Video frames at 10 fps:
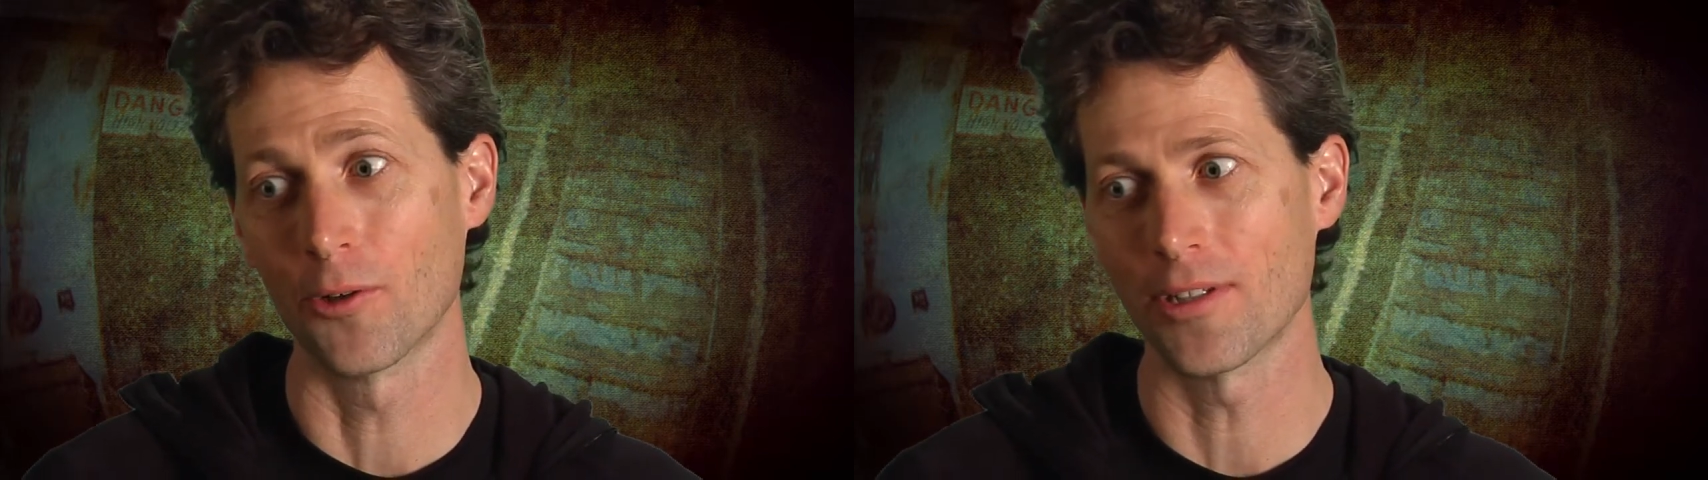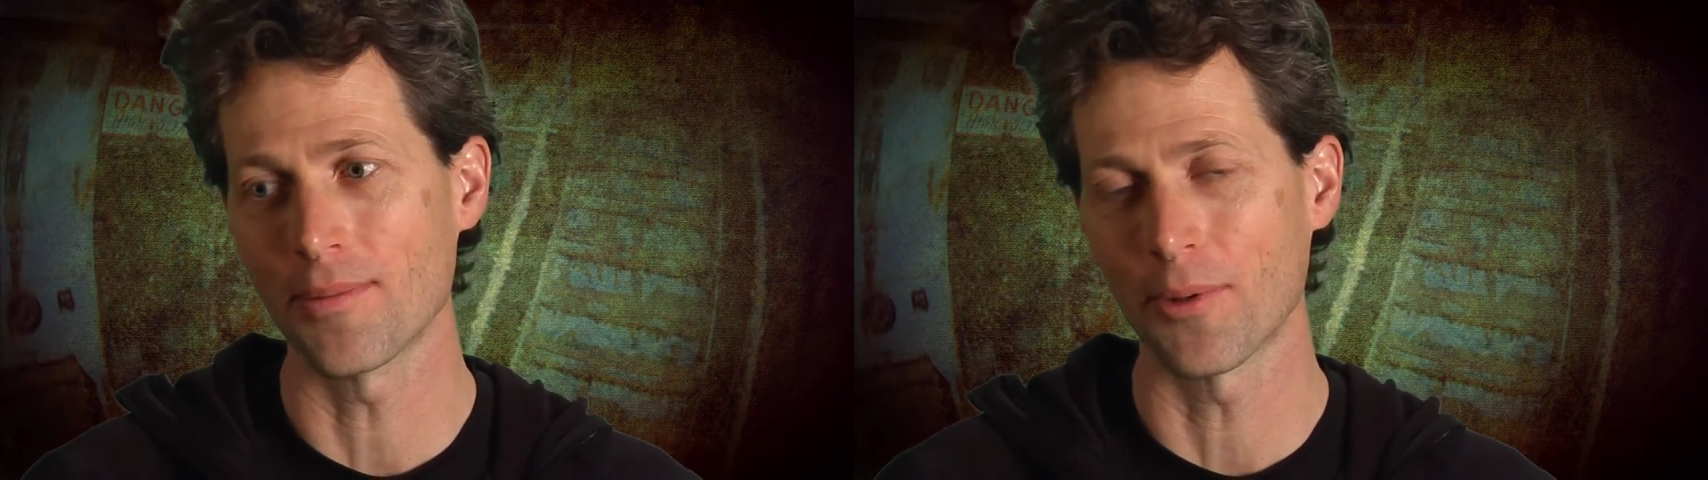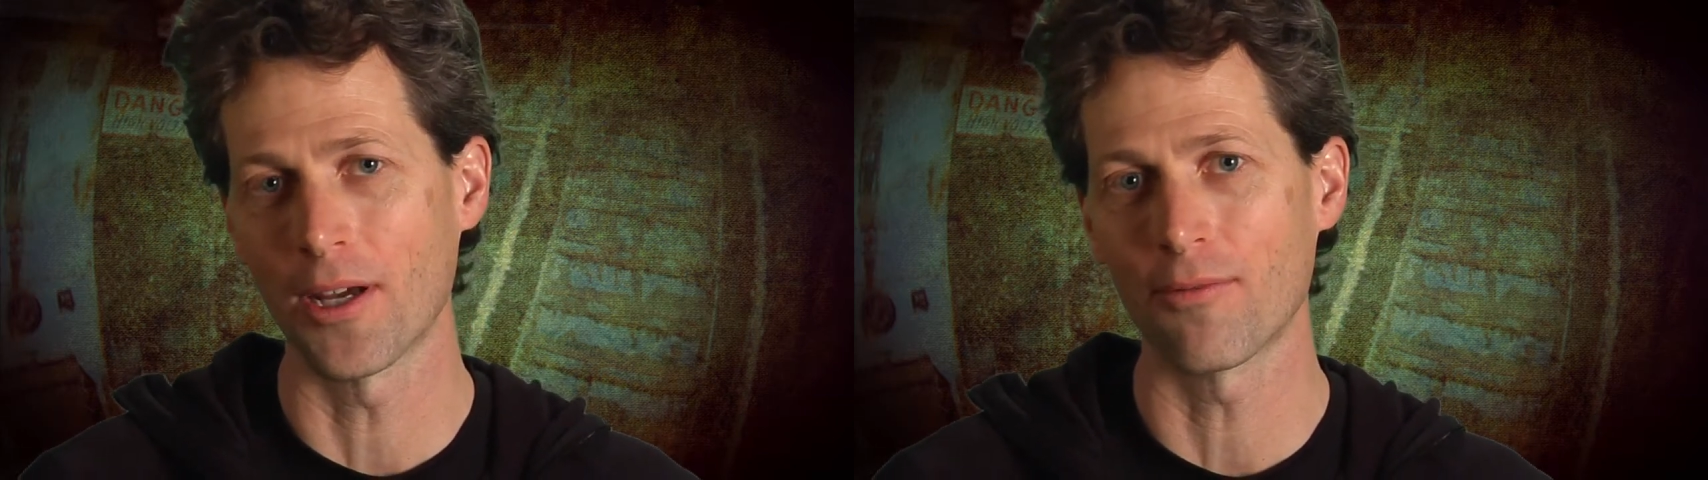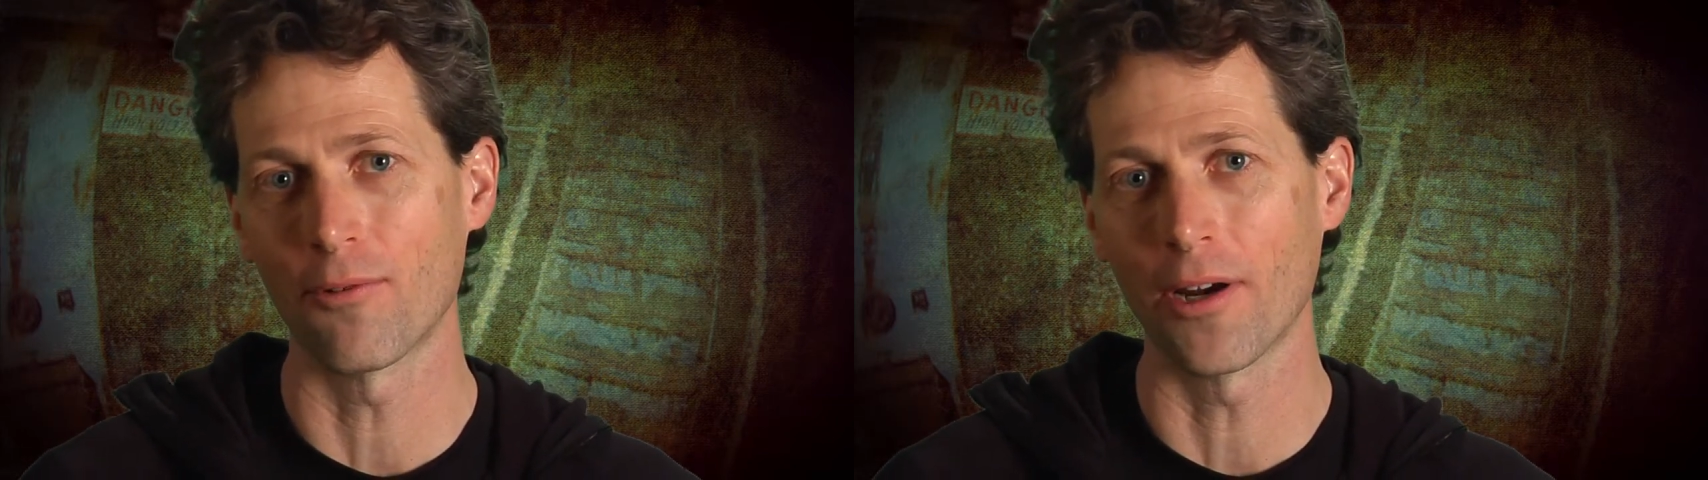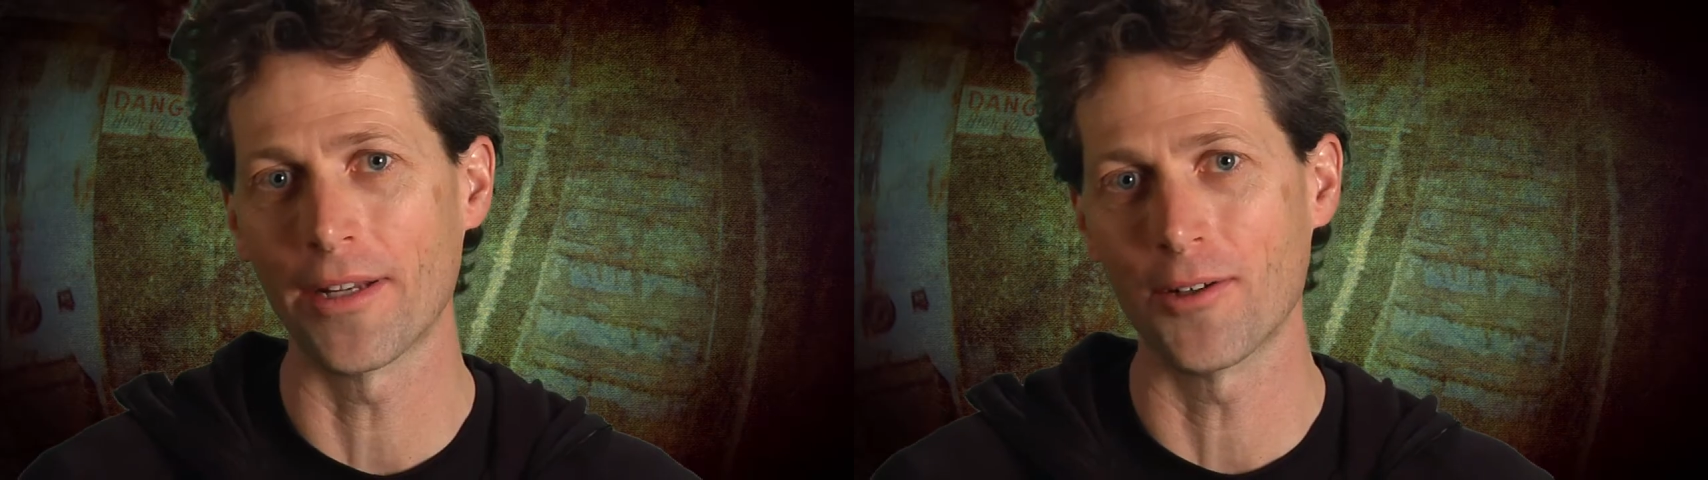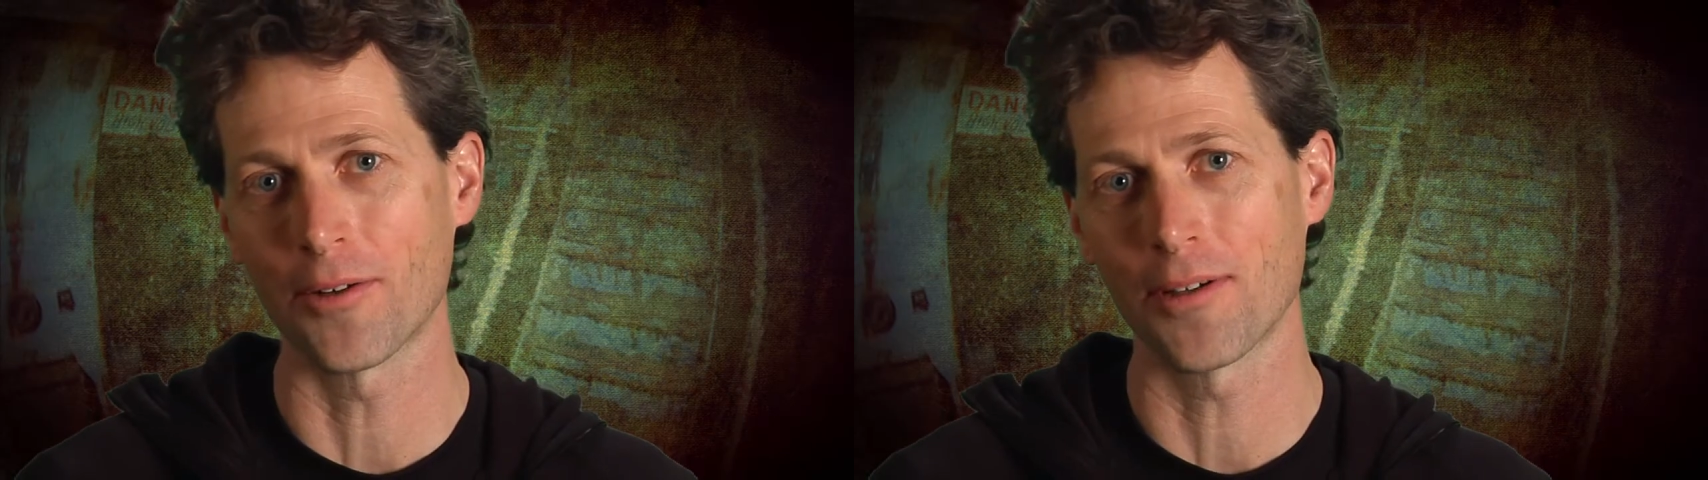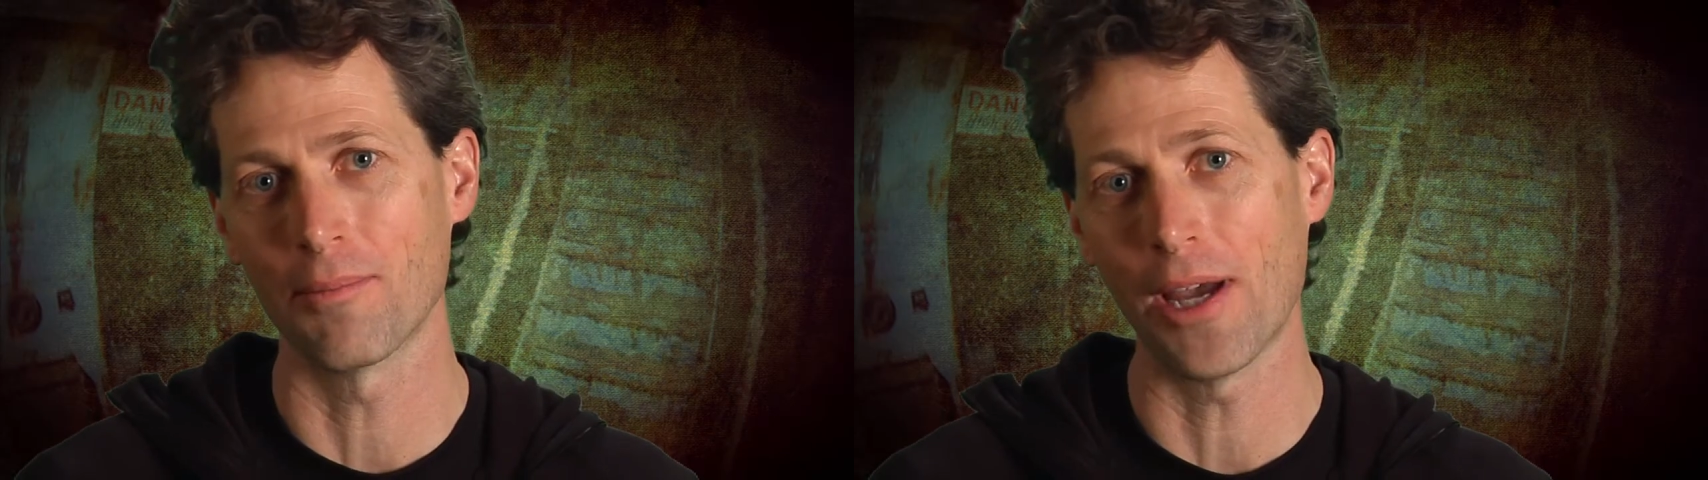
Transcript: go deep enough where I don't come